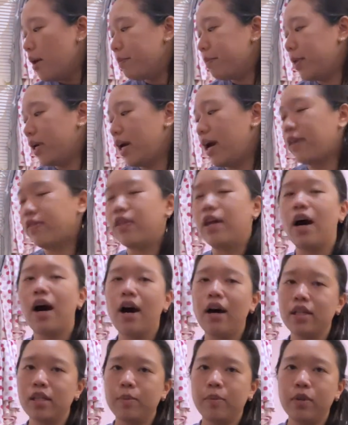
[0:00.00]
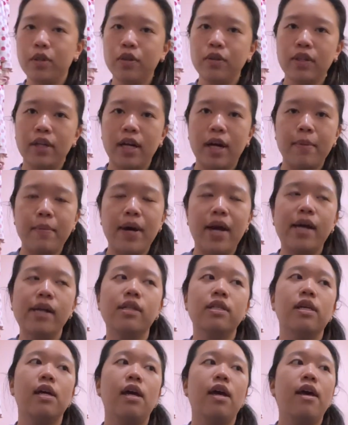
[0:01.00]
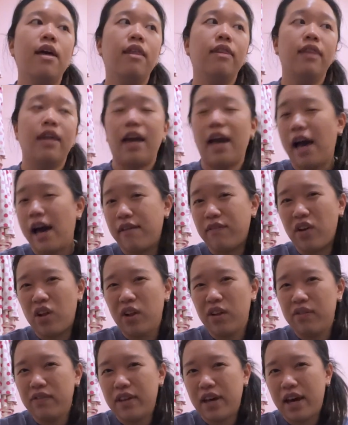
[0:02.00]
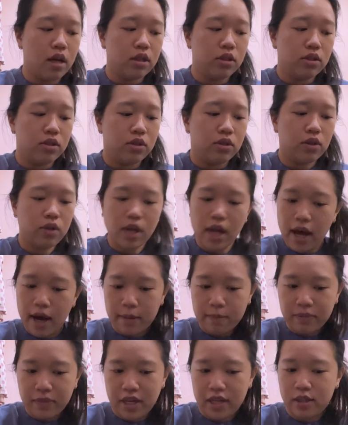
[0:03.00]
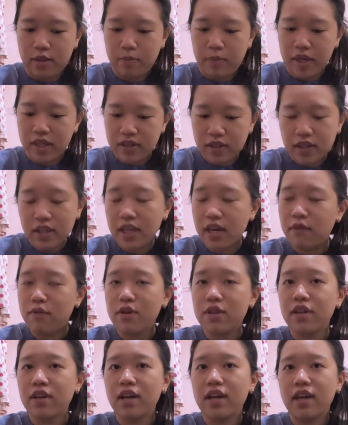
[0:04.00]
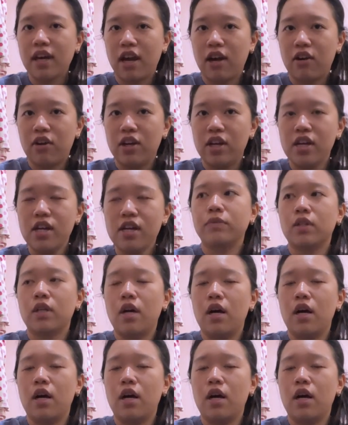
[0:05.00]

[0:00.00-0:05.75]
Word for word: But at the hospital that I'm at, they have all of that. So yeah, that's basically everything I carry.